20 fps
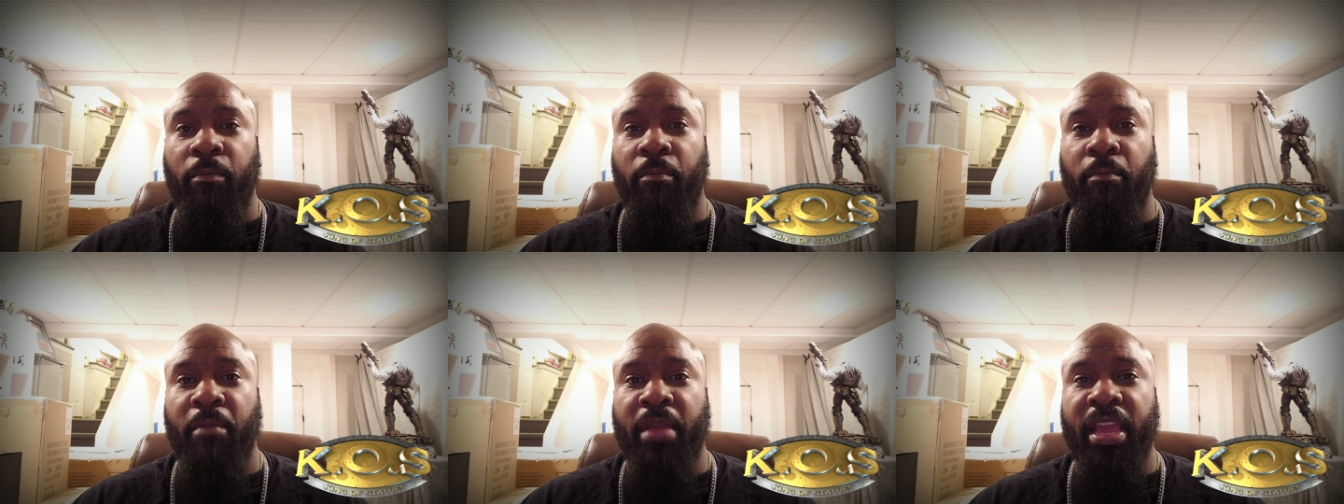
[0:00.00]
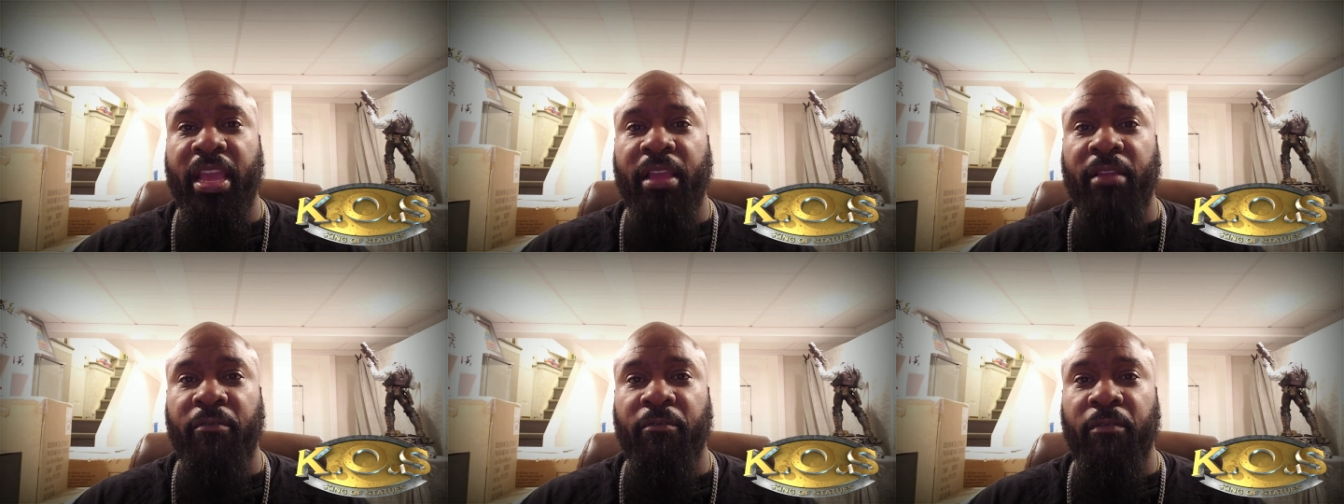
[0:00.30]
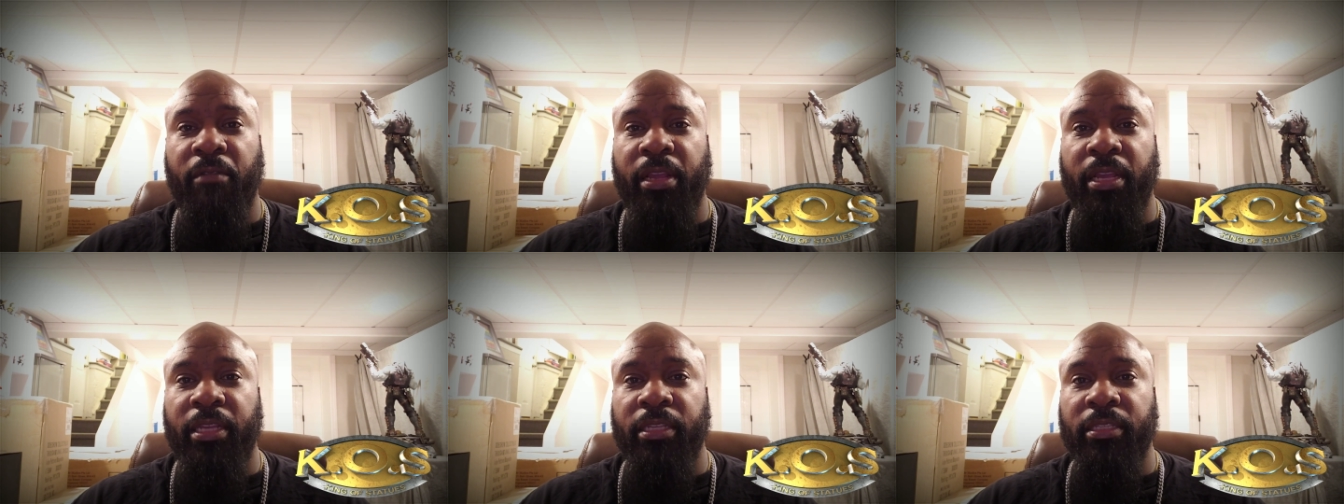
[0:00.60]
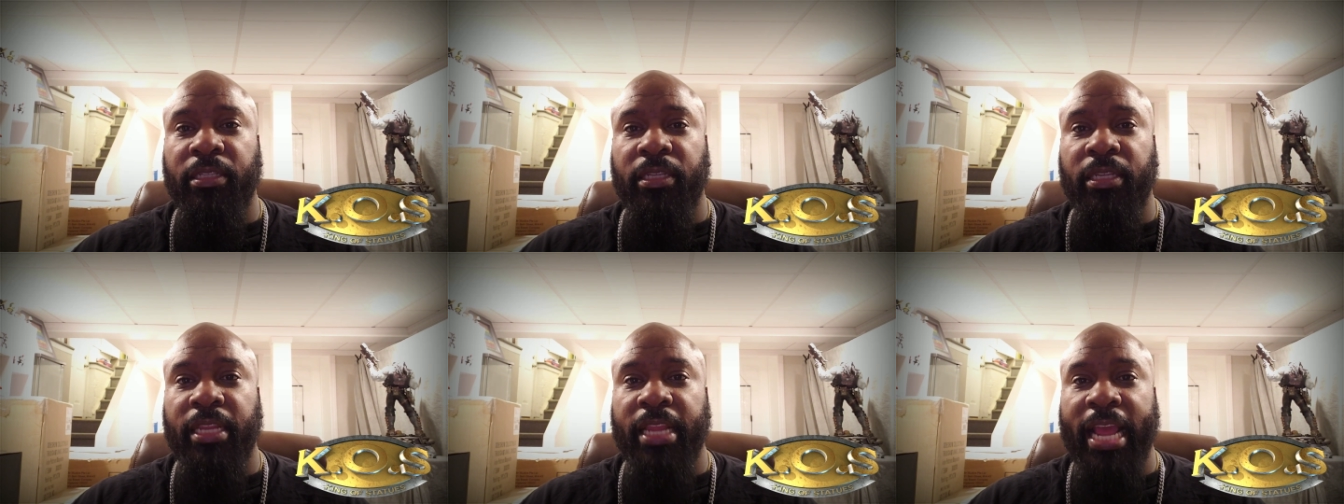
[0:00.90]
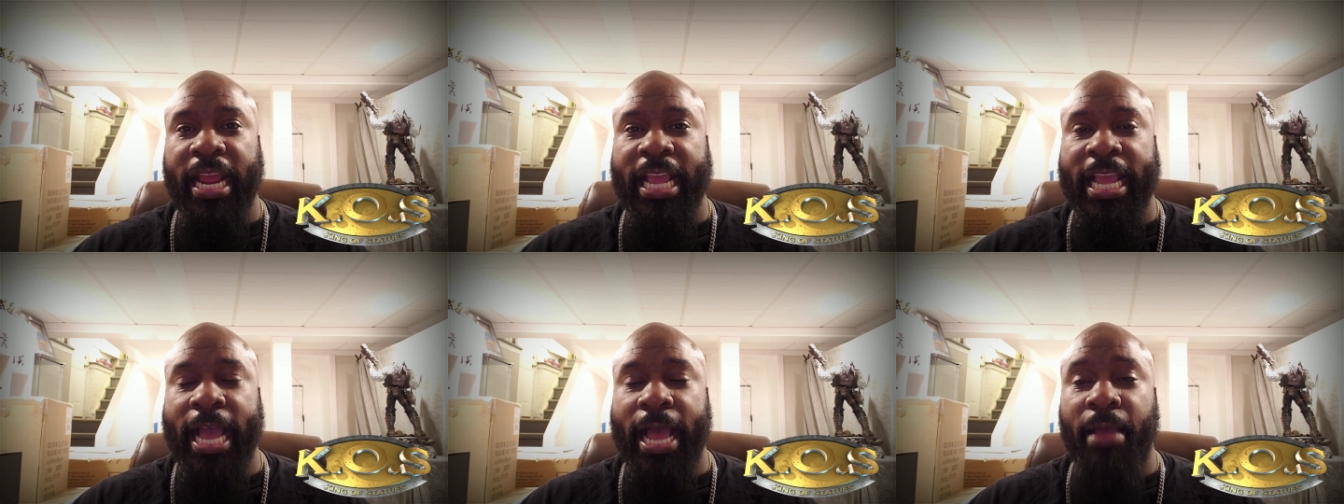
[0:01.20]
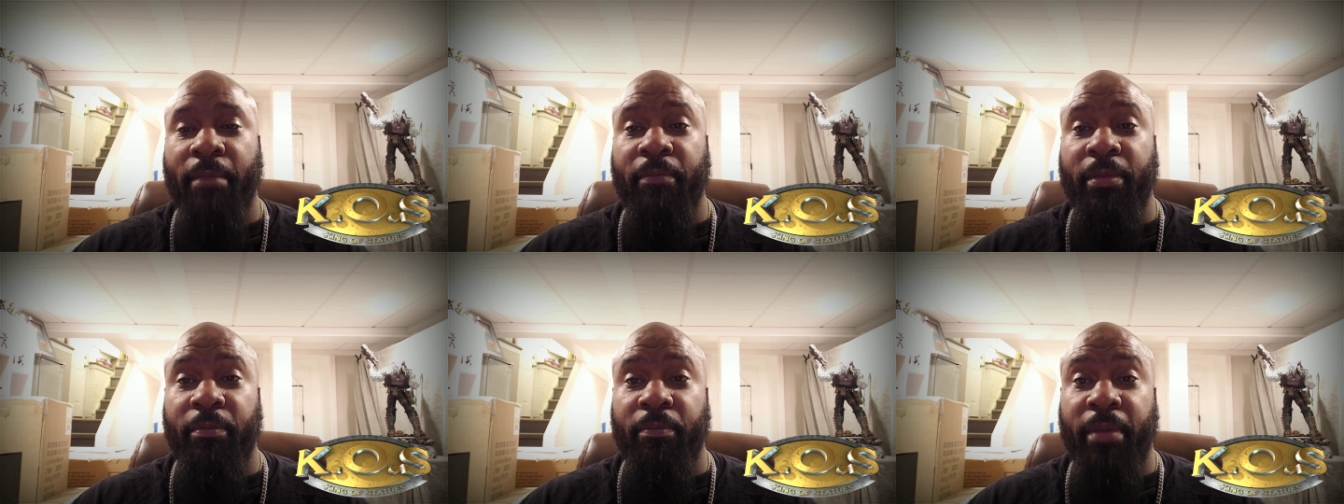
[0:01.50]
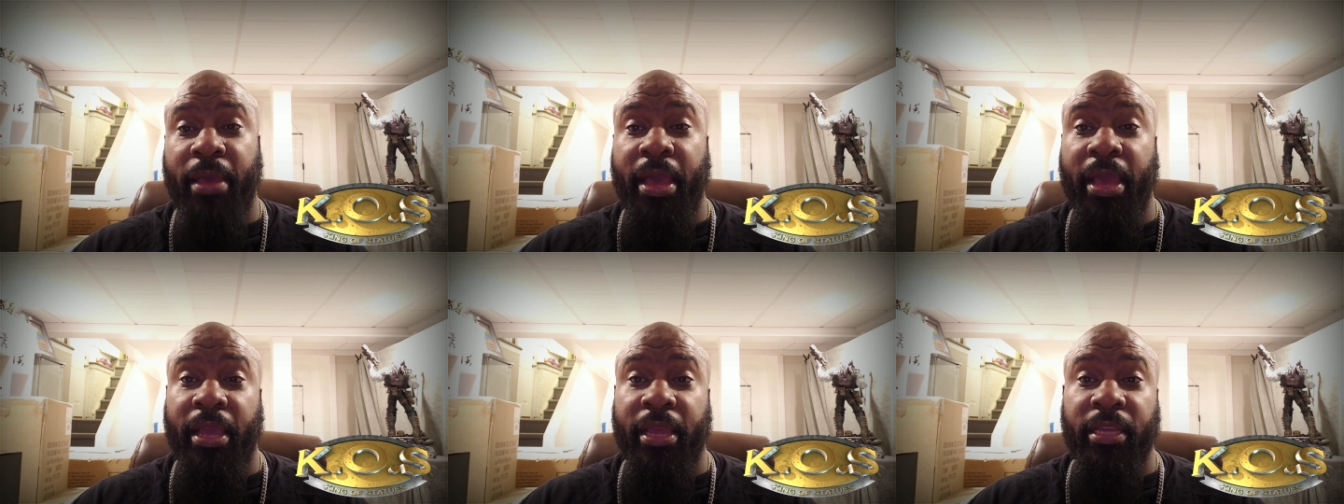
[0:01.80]
main reason that got me
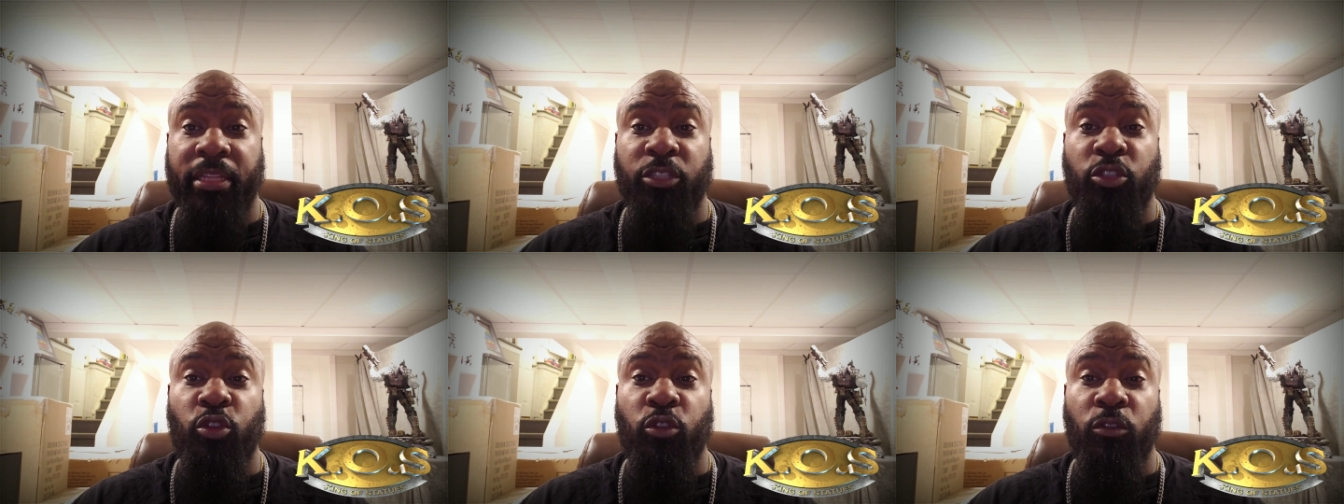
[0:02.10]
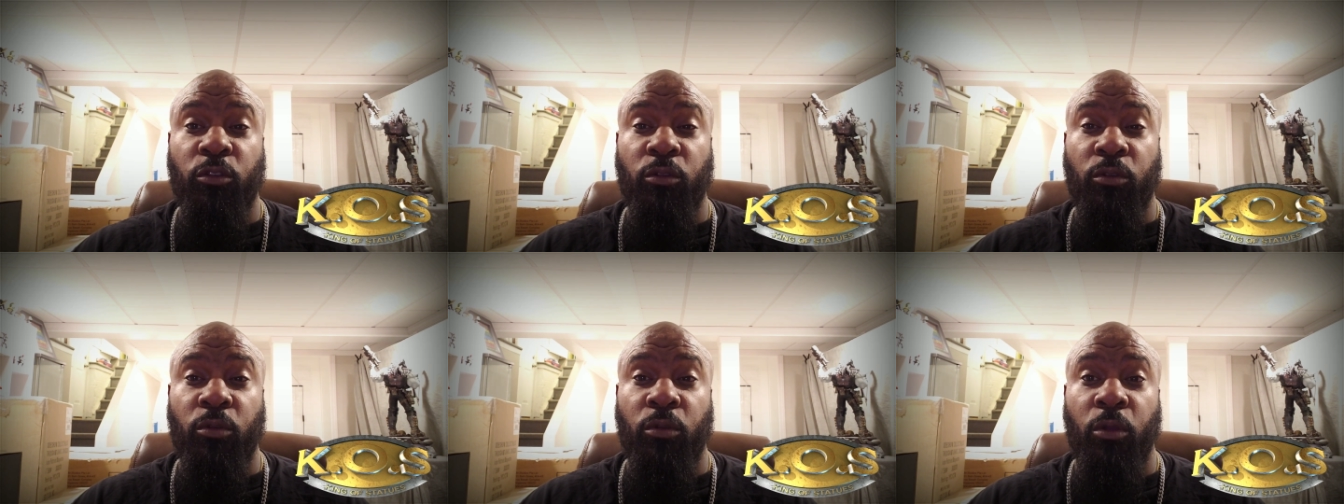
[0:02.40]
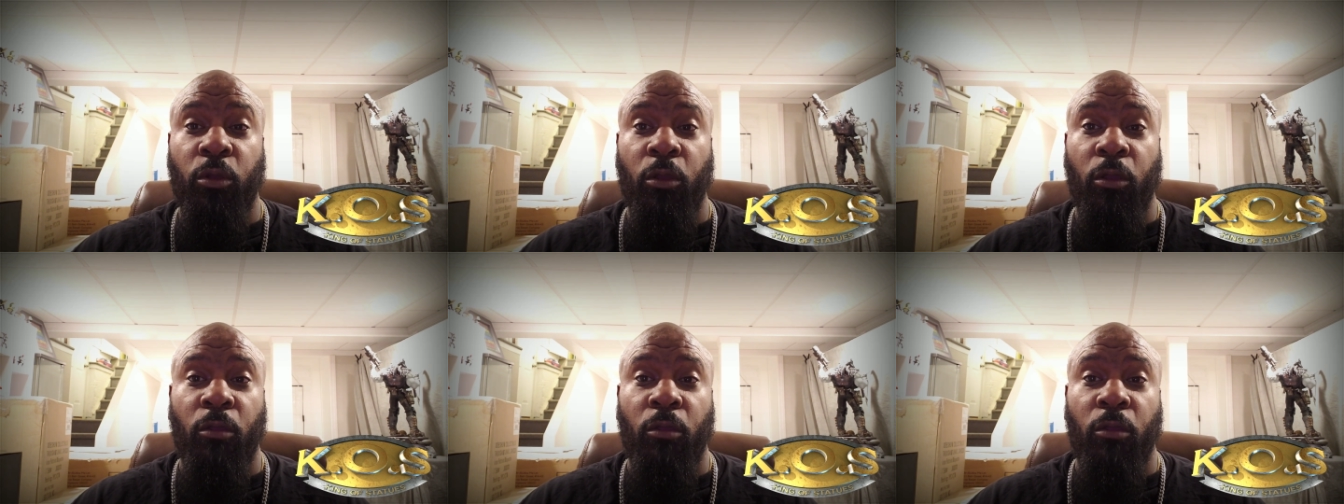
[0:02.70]
back into